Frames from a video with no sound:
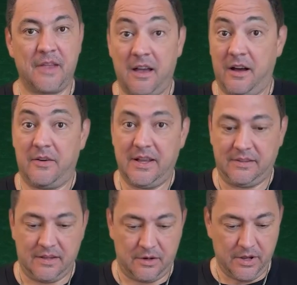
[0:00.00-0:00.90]
All right,
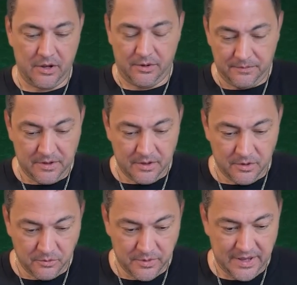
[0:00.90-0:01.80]
there we go.
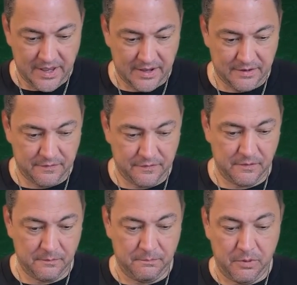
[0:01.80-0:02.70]
We have
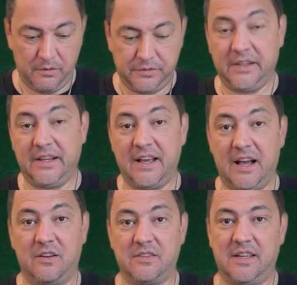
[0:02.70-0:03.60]
both the
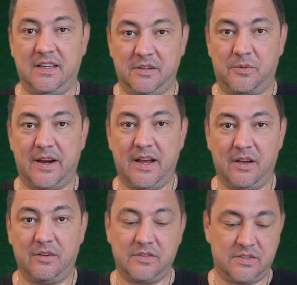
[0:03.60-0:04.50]
Lakehouse and the
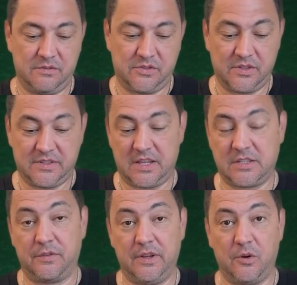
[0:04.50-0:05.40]
warehouse
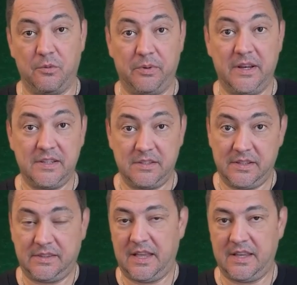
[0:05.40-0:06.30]
successfully completed,
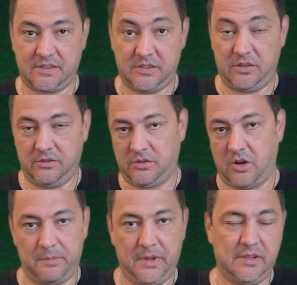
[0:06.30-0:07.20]
the
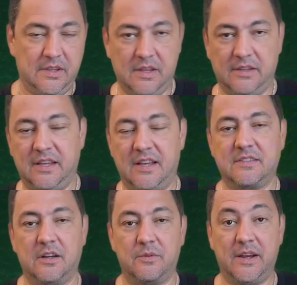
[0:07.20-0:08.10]
copy
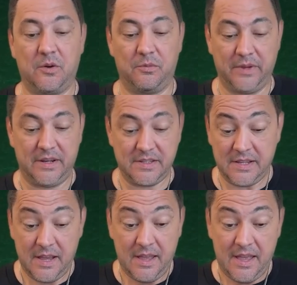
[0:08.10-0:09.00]
task already completed,
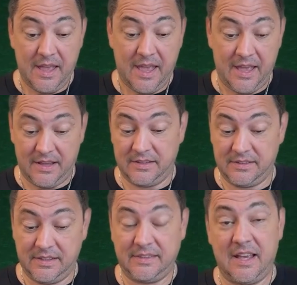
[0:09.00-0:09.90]
and
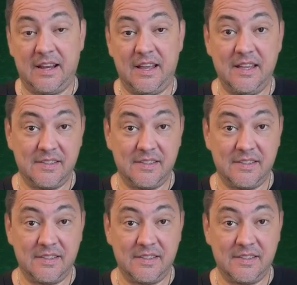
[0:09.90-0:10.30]
the data is